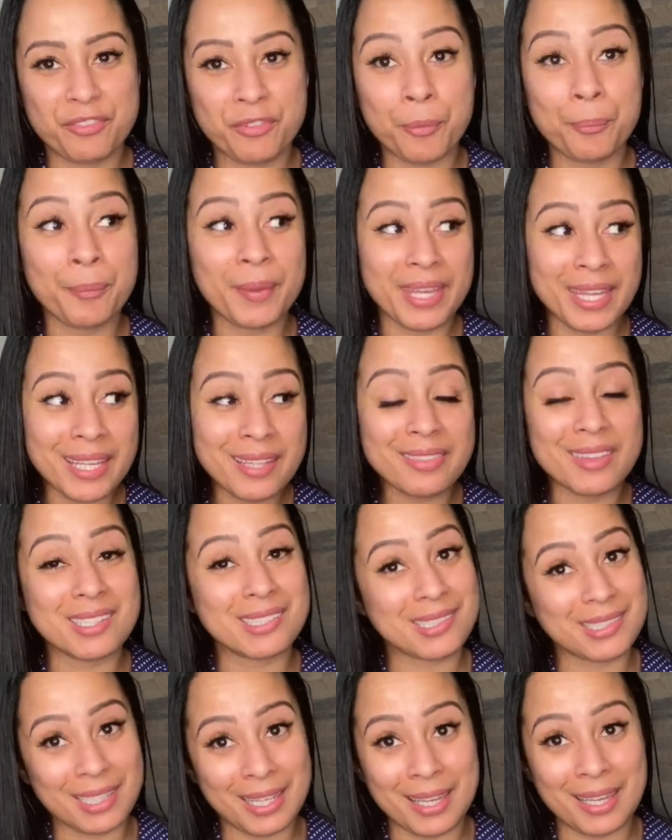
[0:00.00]
for me
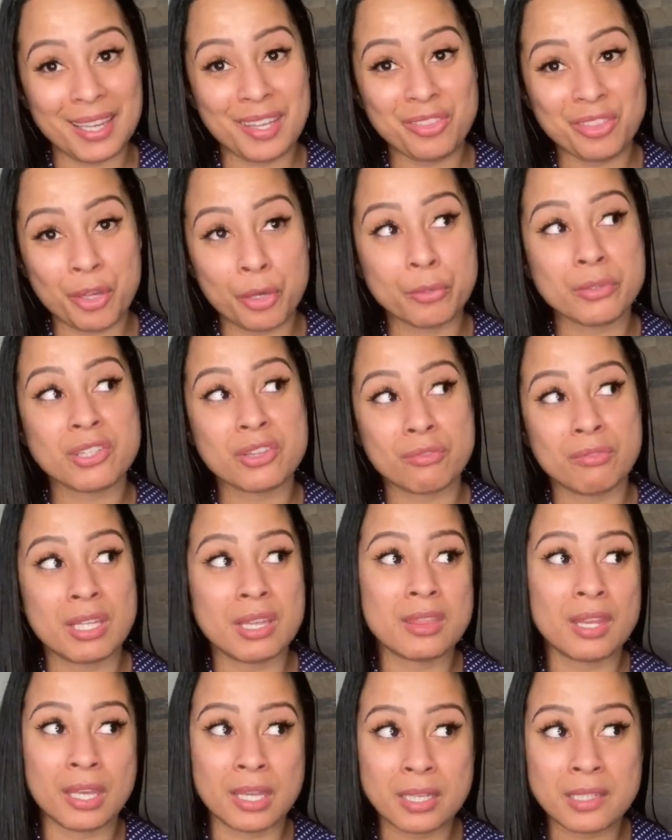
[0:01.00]
this year, those three
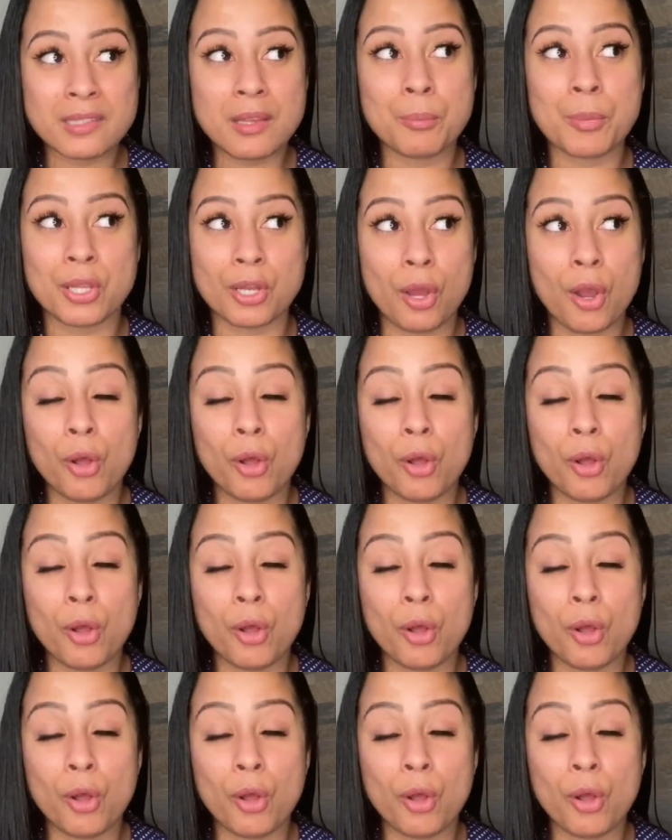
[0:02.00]
things I'm going to